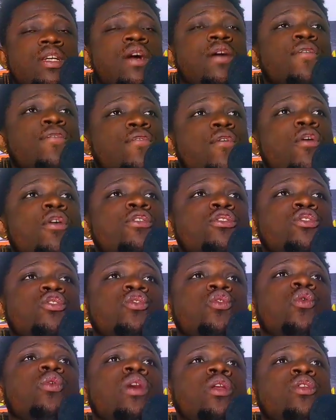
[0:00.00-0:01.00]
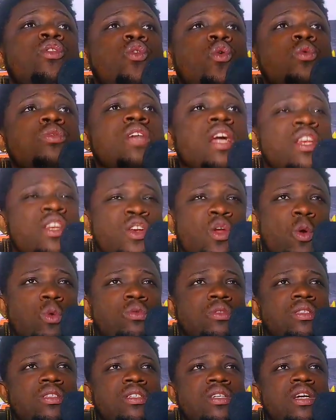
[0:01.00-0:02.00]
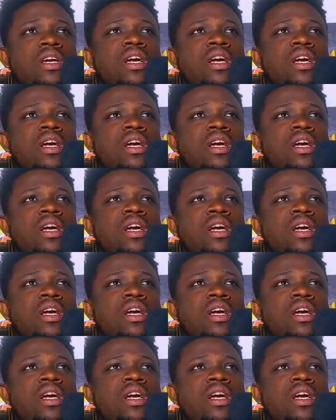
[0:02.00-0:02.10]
for you to know the do's and don'ts.